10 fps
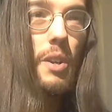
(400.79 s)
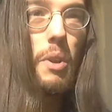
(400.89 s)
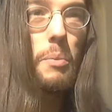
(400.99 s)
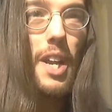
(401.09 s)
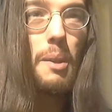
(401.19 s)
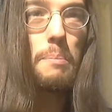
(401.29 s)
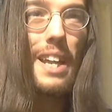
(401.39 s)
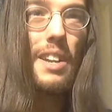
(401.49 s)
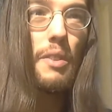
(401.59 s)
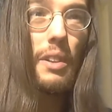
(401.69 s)
we
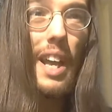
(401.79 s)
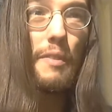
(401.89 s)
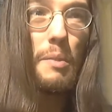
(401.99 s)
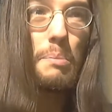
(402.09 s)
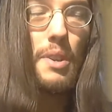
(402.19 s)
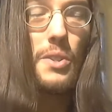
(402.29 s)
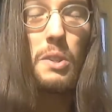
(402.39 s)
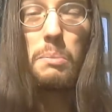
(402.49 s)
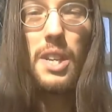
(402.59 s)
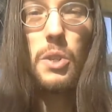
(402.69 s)
recommend life in
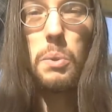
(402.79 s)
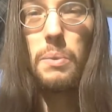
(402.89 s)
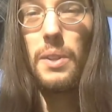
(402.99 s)
prison because we're